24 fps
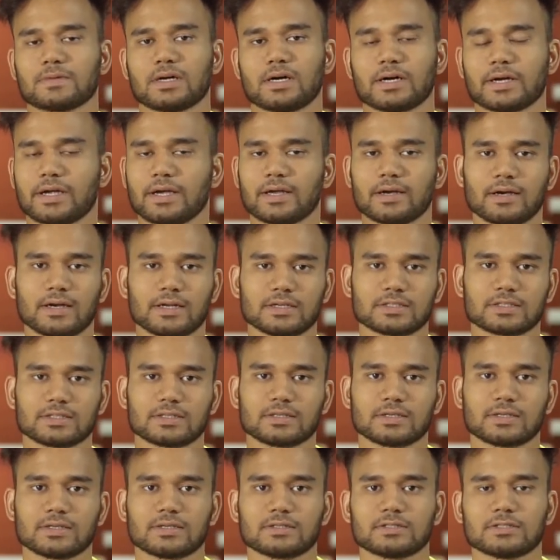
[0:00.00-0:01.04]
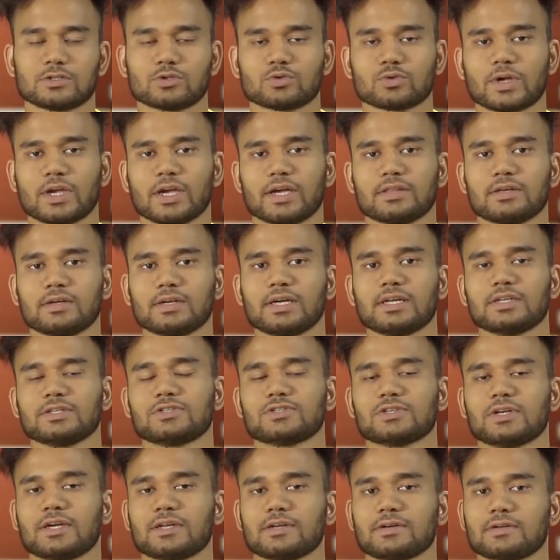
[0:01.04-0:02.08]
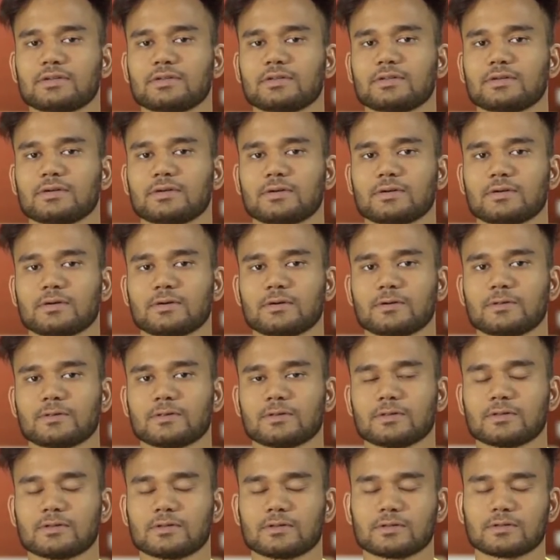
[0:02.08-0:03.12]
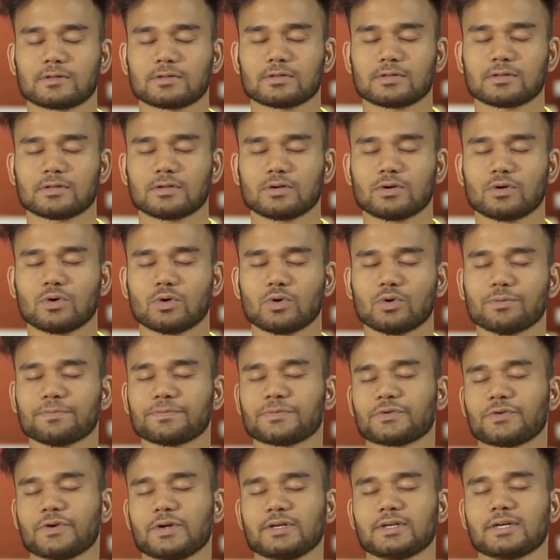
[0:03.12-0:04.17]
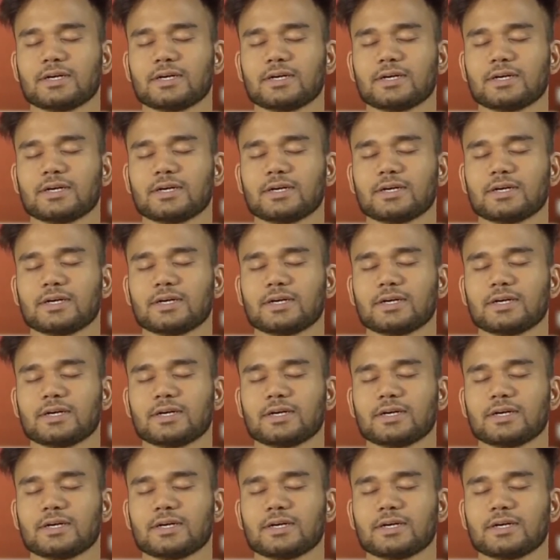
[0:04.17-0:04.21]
again, let's sit together and chant Om three